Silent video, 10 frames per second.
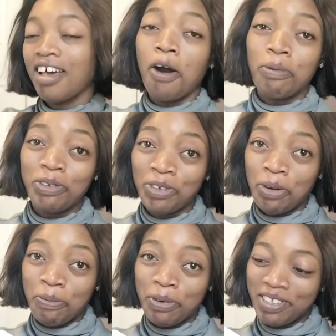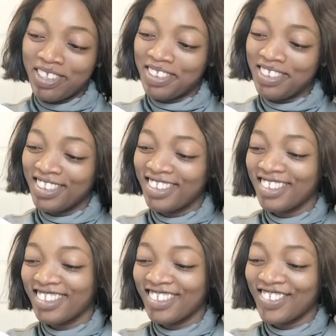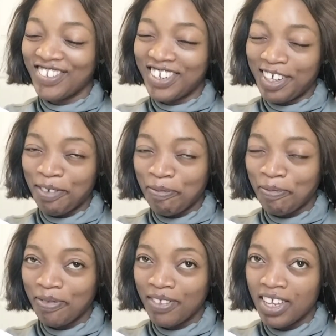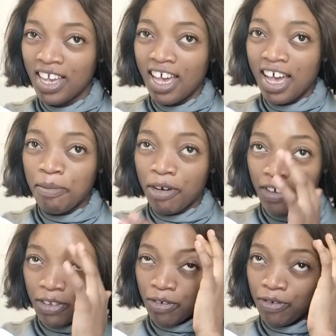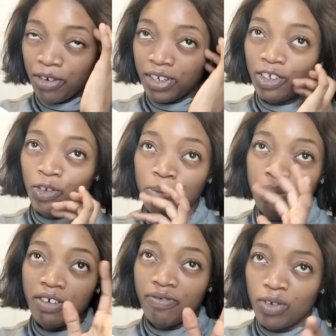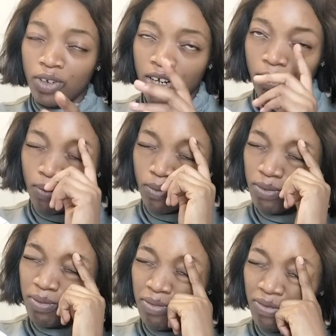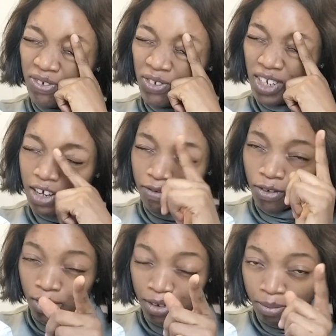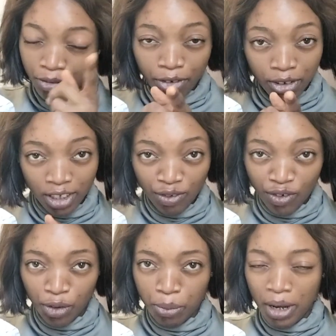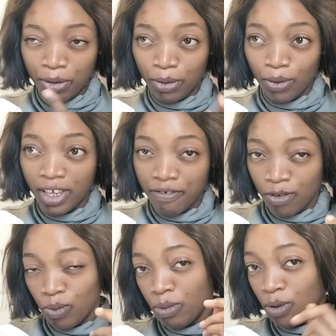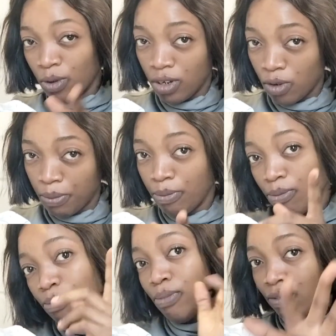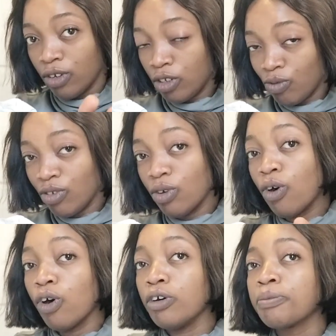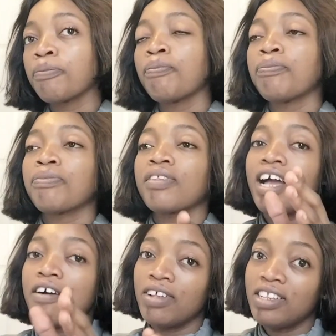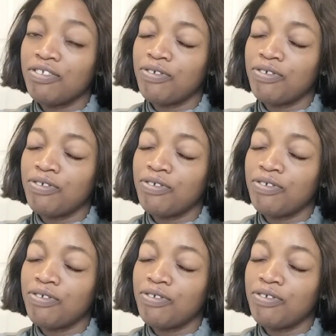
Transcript: I'll be doing unboxing today. But first of all, there should be a video that should have gone before this video, but I don't know if it will be going up before this video or after this